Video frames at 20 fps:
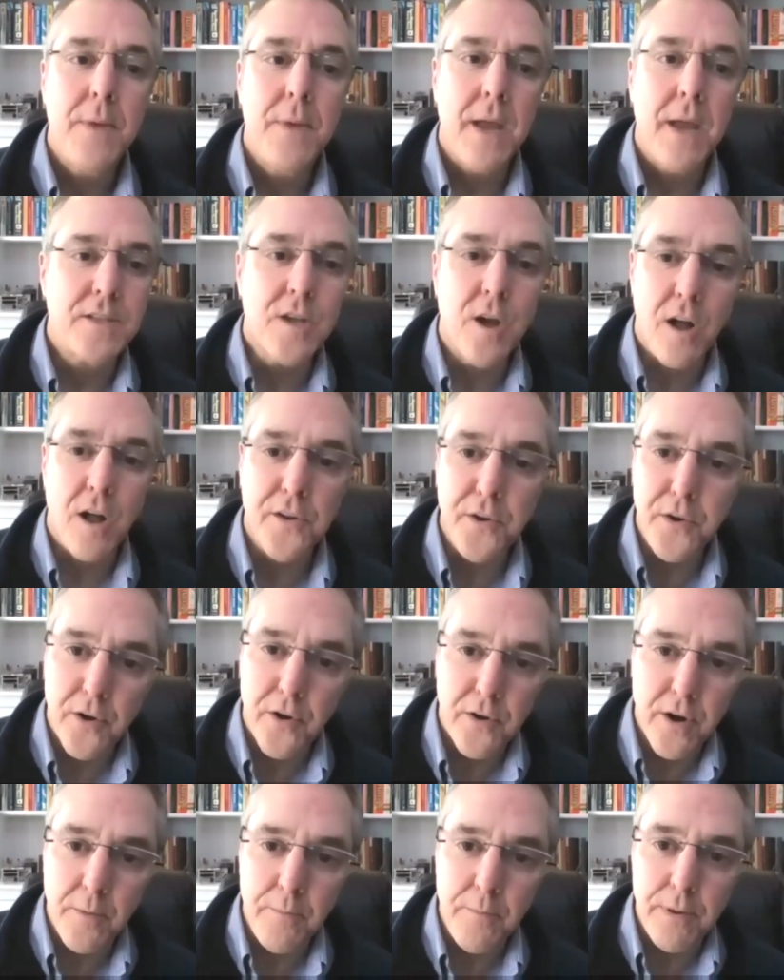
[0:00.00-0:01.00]
It's called
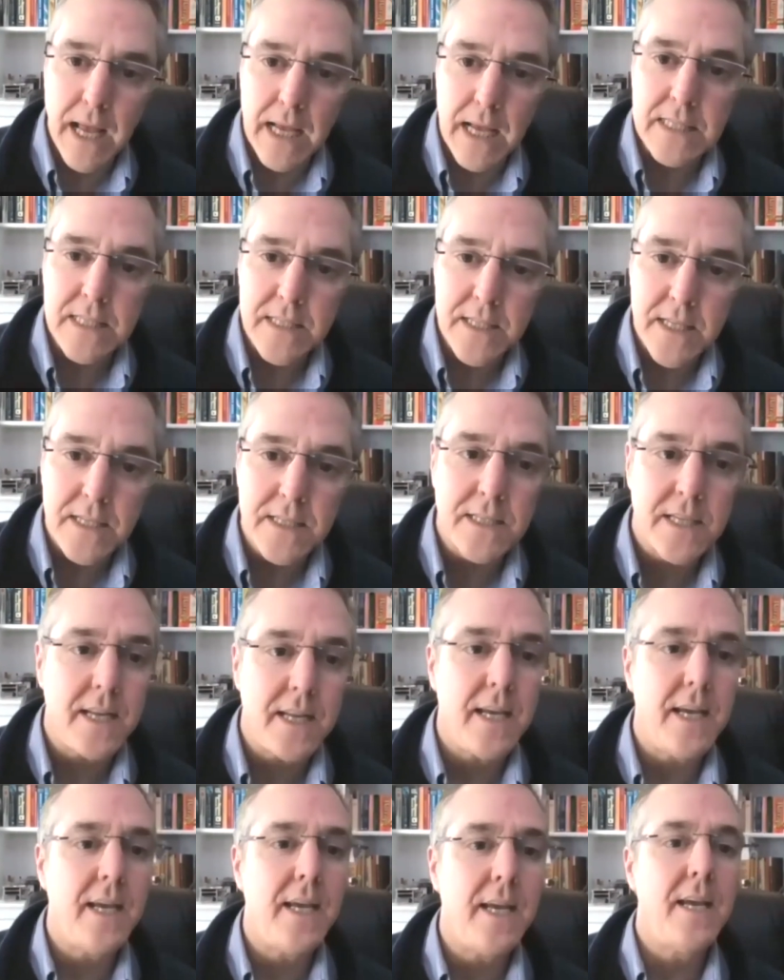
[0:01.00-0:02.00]

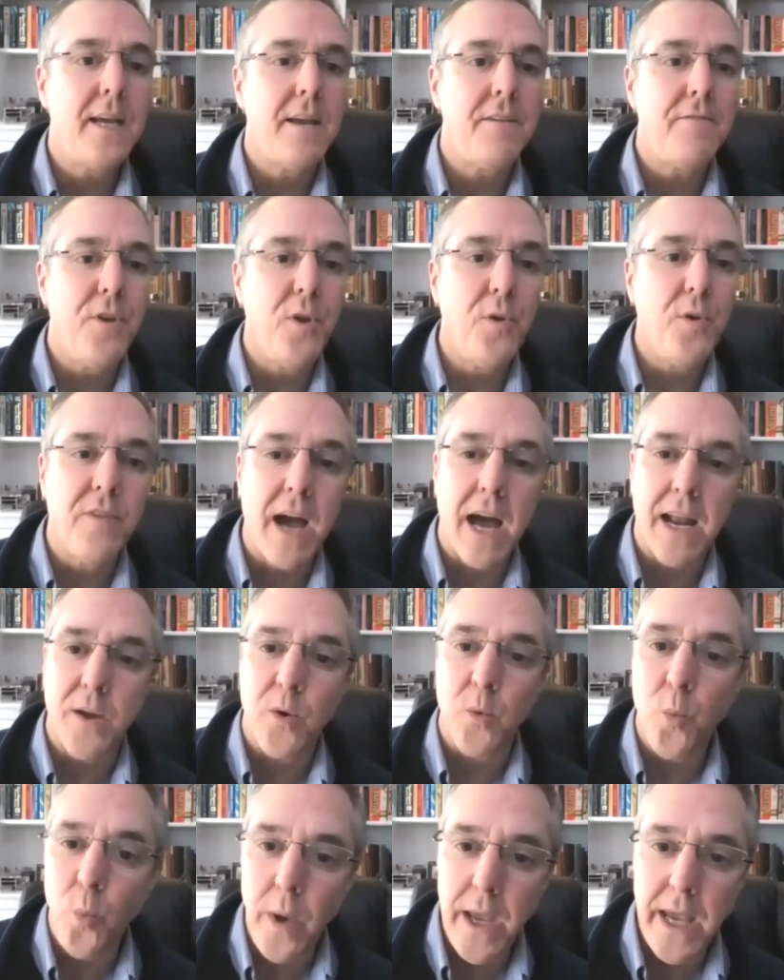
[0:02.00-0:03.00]
neuroplasticity. If you've got
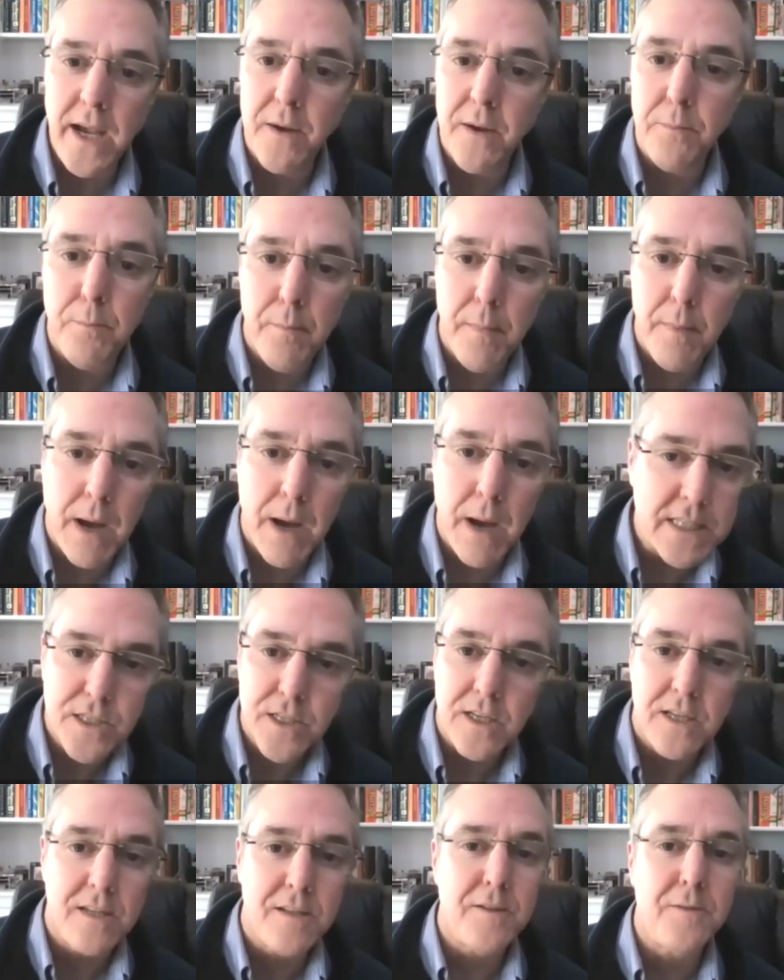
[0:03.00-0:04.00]
a weak
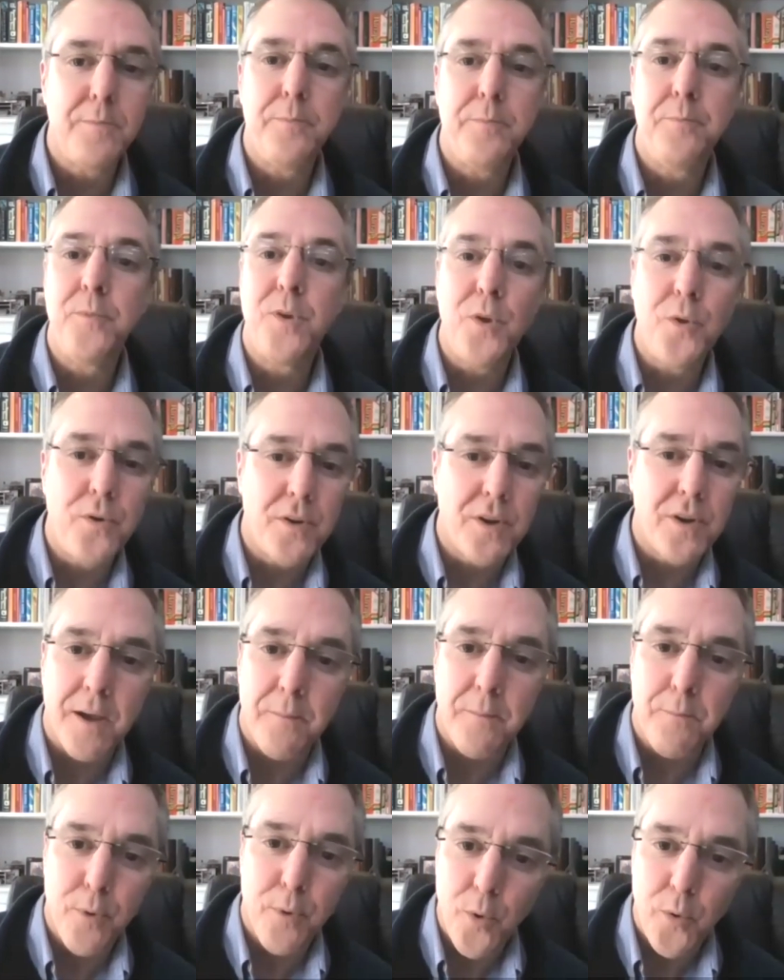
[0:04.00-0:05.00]
muscle due
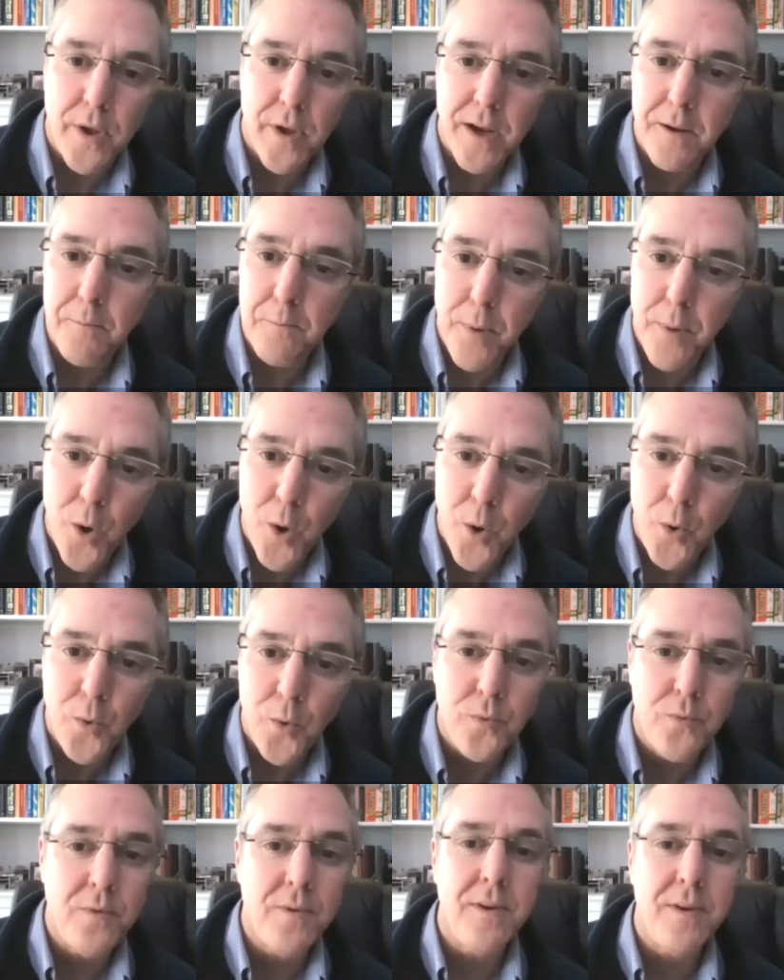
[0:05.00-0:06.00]
to a broken
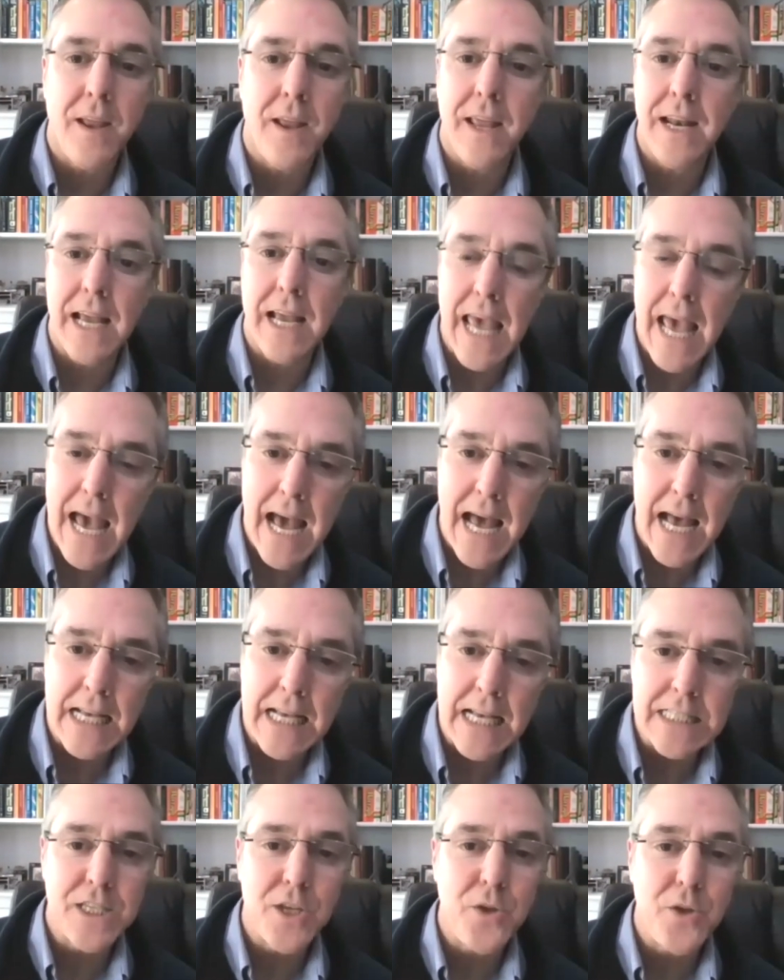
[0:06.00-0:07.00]
bone in a
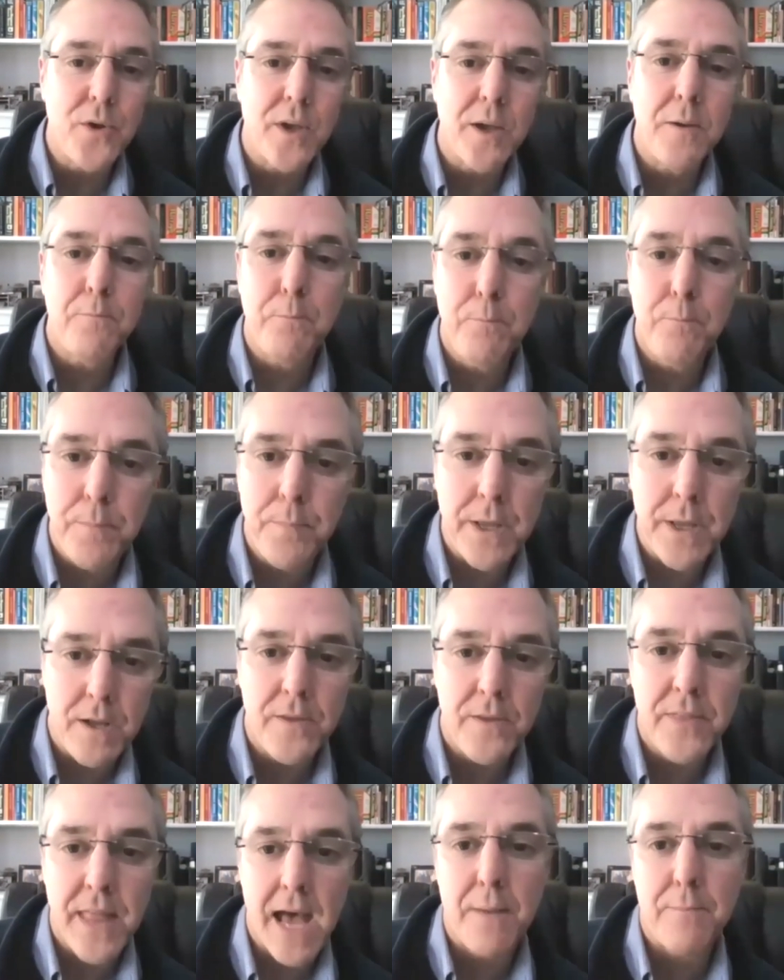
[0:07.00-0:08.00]
cast, you can
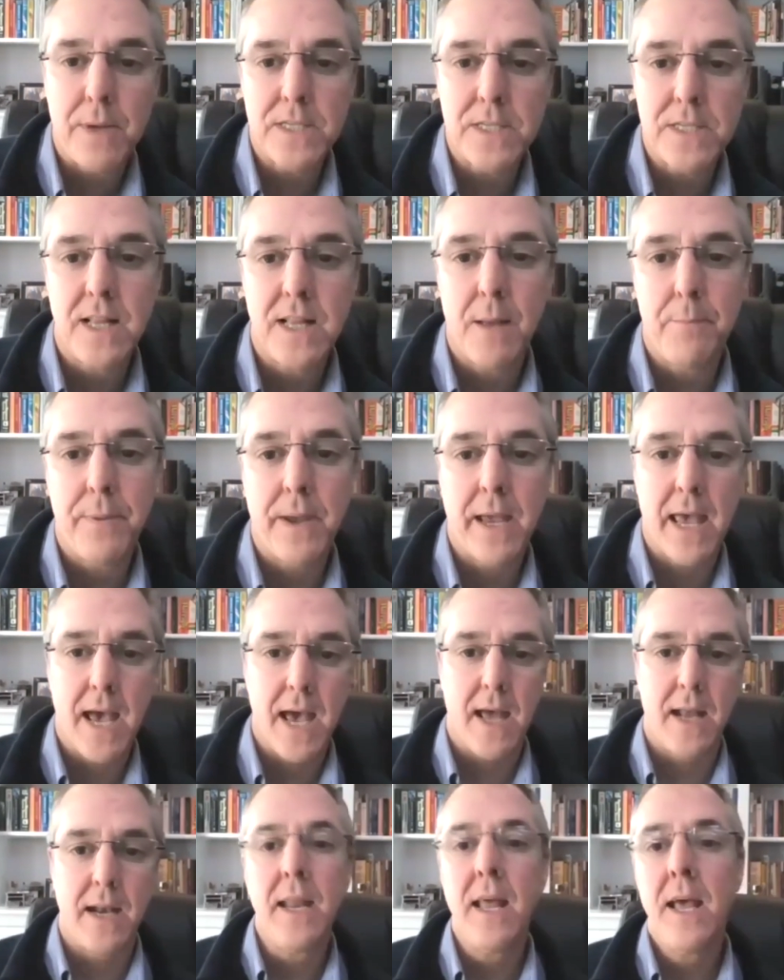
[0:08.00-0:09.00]
build that muscle up
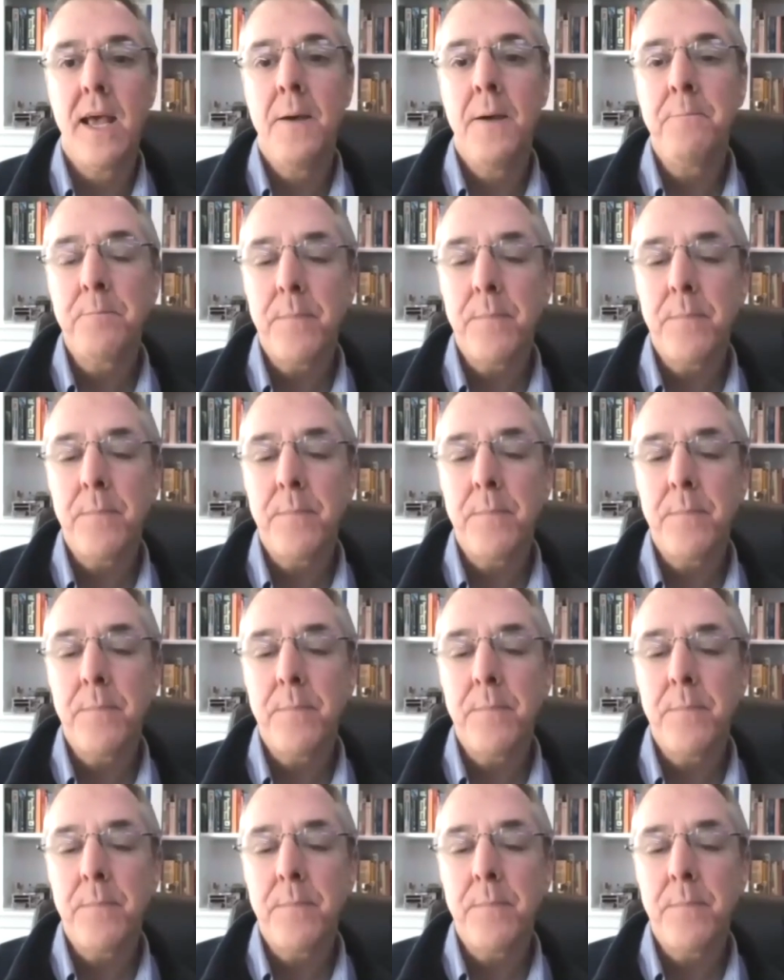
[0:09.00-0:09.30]
again.